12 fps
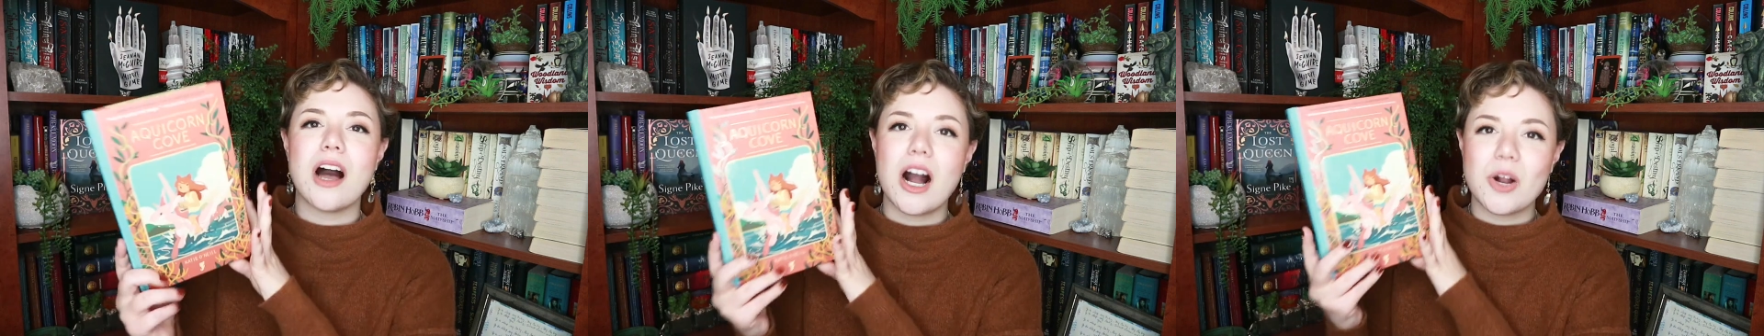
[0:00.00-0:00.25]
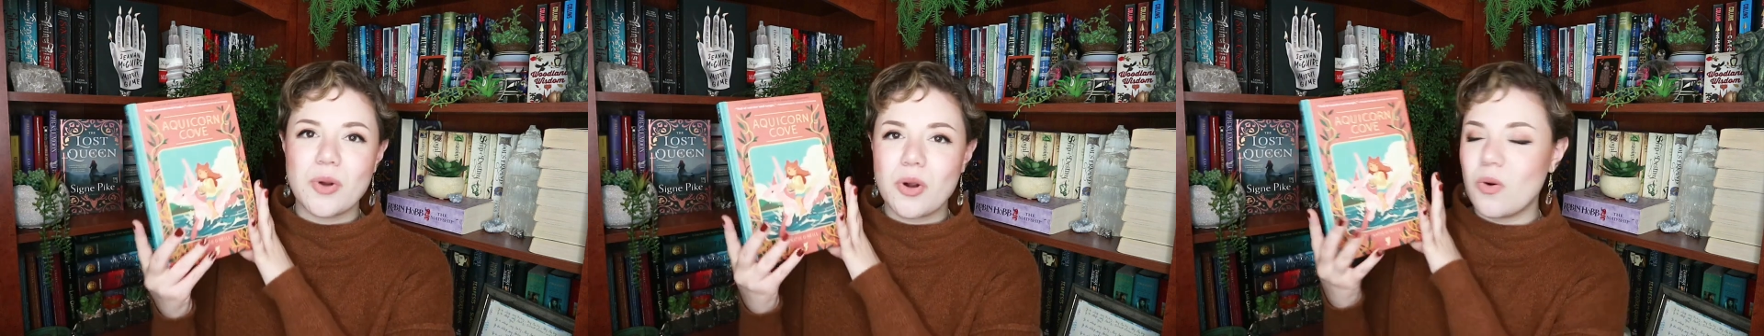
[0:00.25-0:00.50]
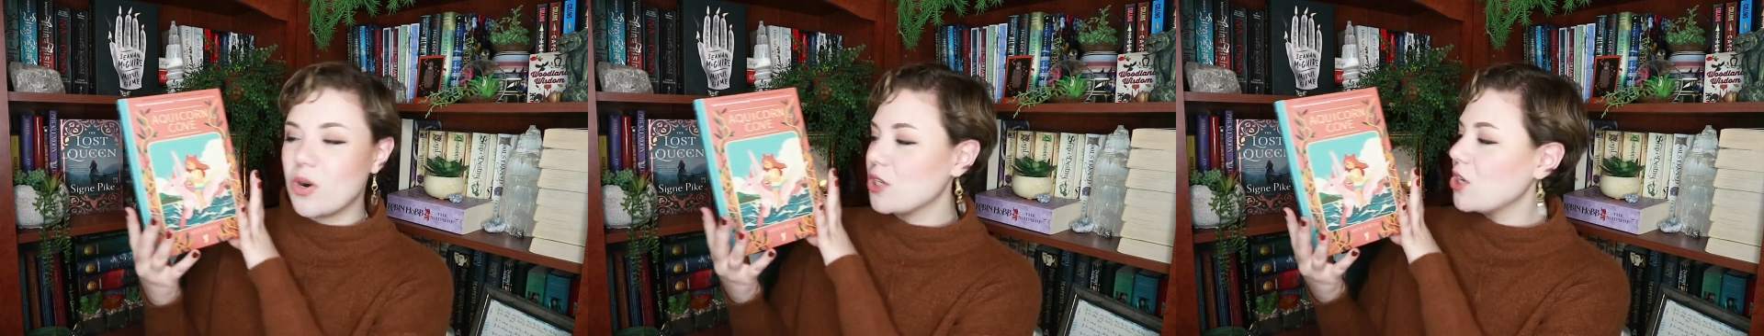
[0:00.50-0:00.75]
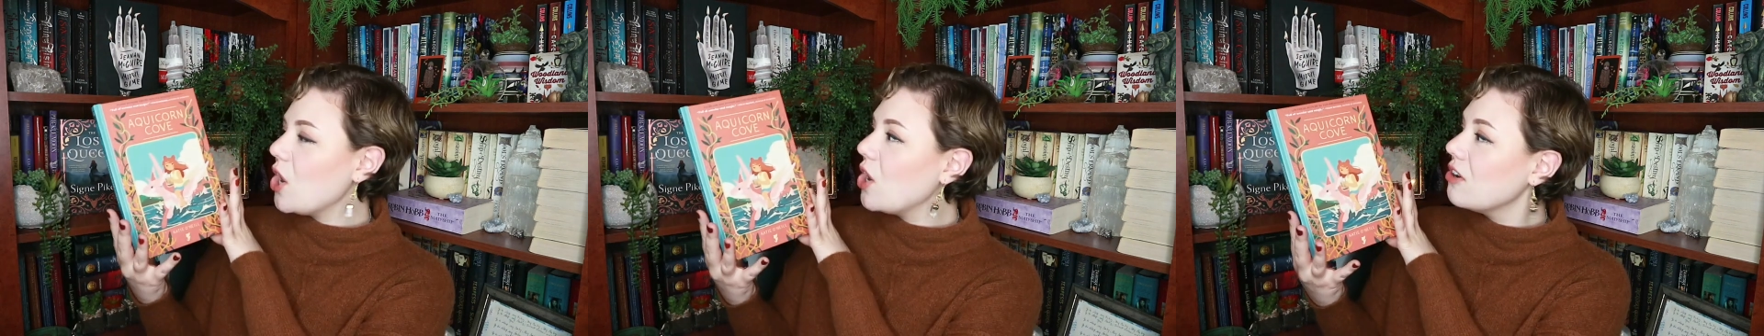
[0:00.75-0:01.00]

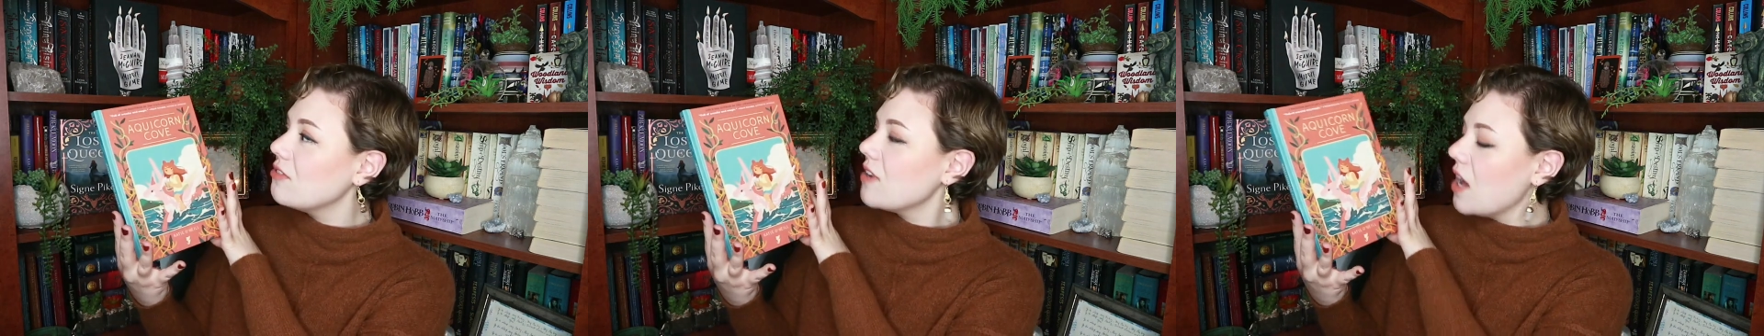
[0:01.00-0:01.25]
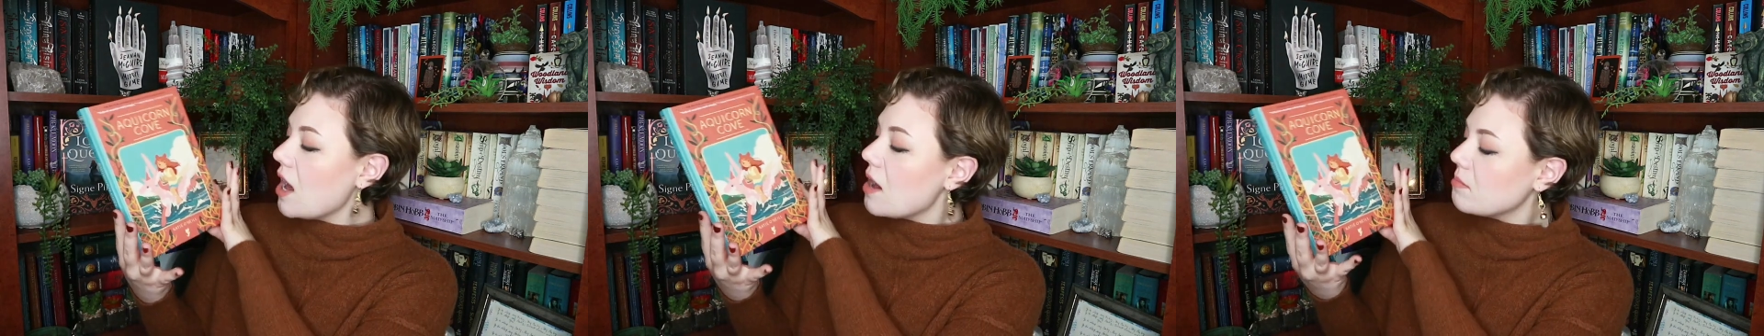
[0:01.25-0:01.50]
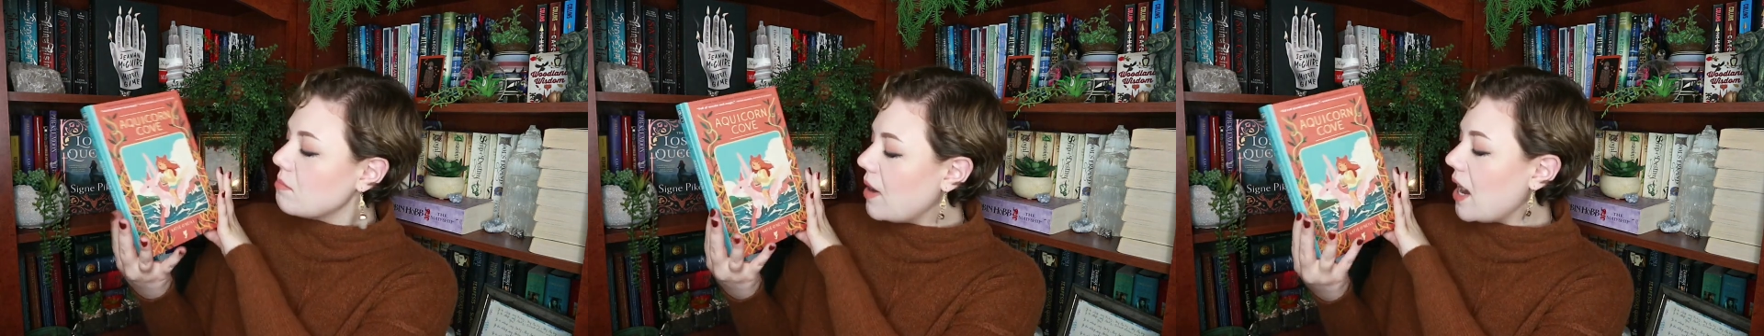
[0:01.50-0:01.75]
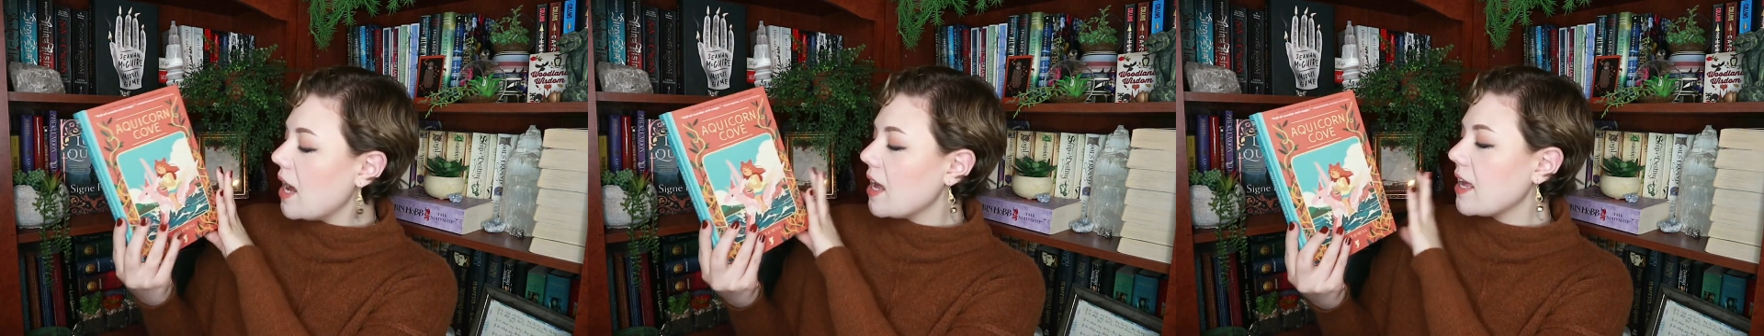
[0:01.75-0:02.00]
Aquicorn Cove
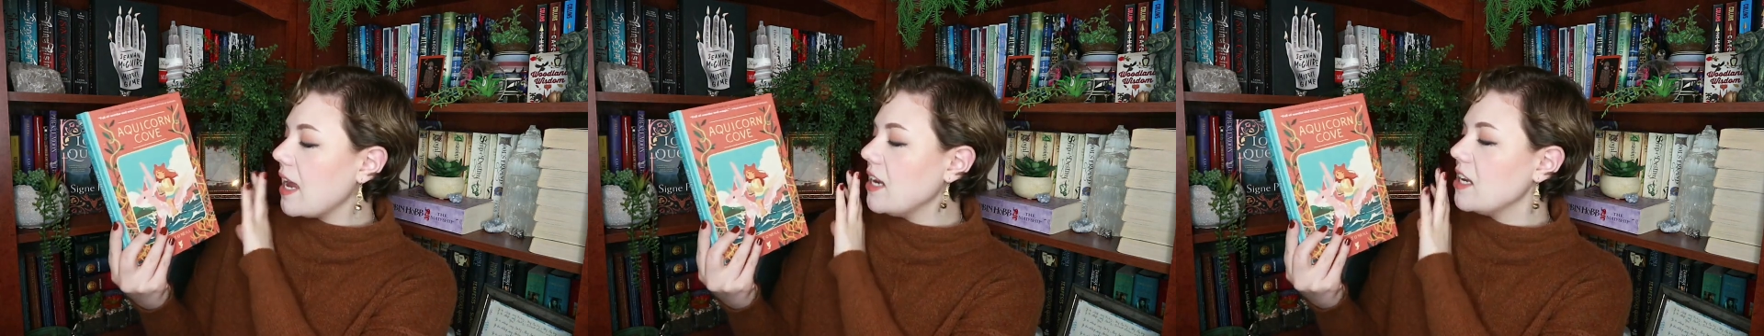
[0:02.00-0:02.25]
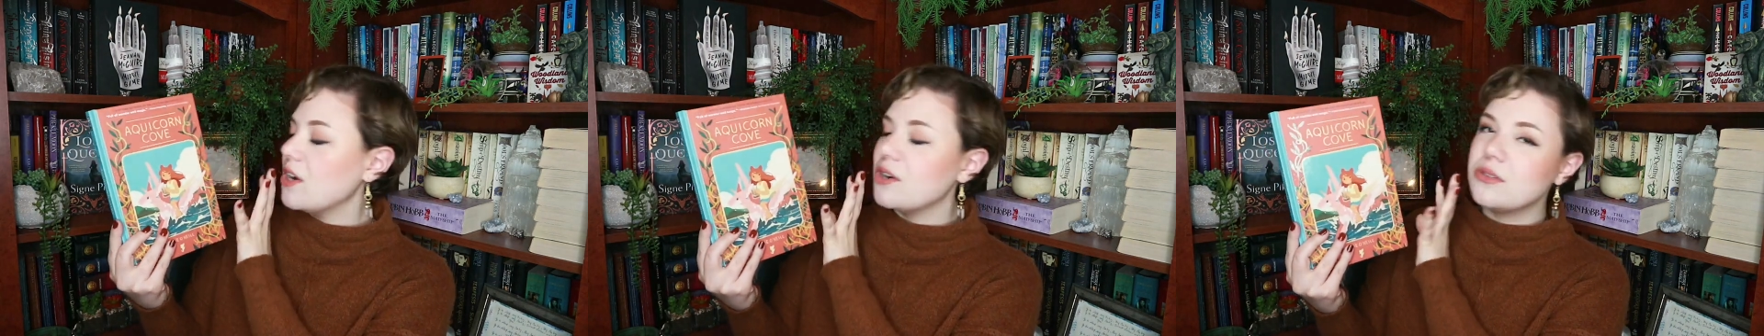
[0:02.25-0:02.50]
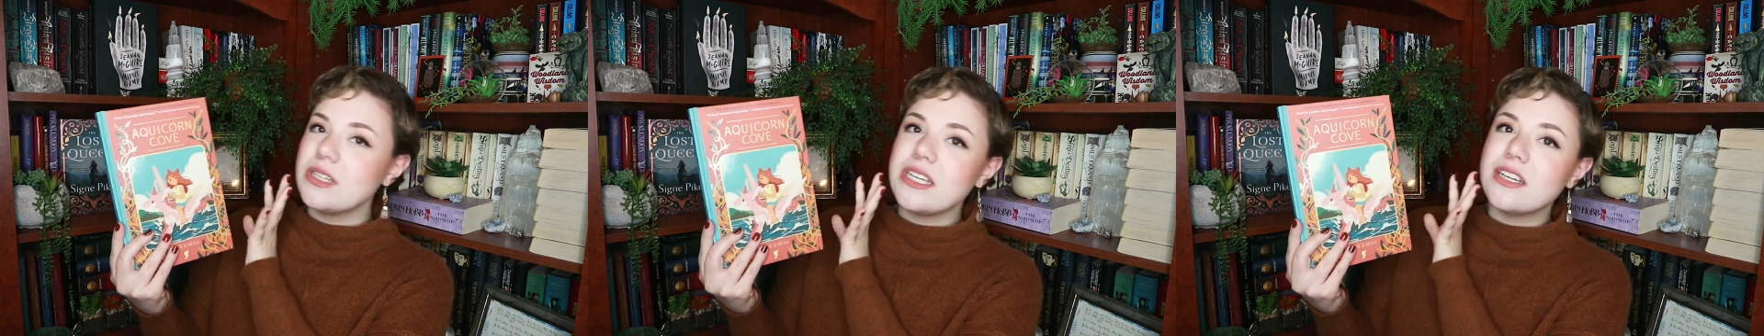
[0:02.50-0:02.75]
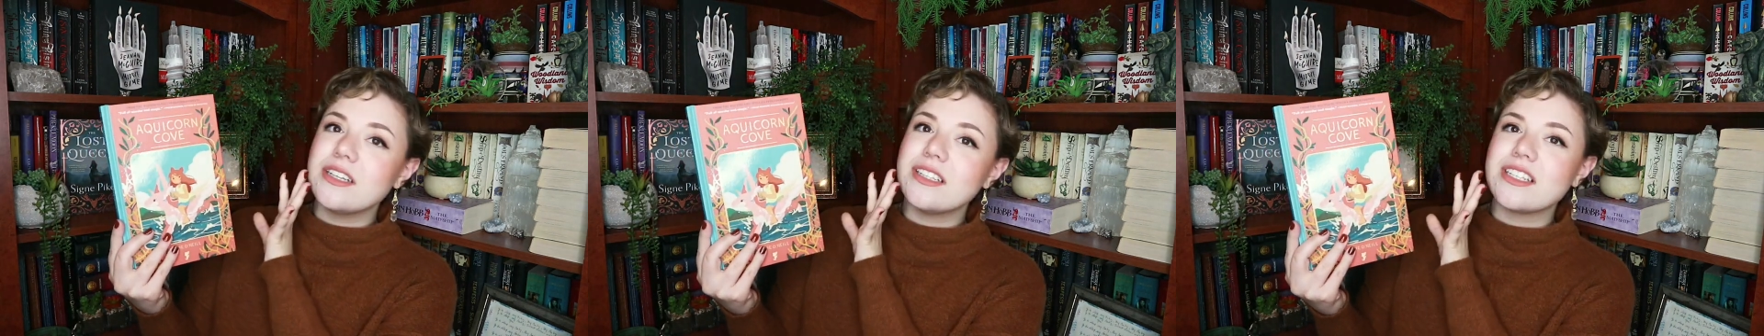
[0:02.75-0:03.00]
by Katie O'Neill.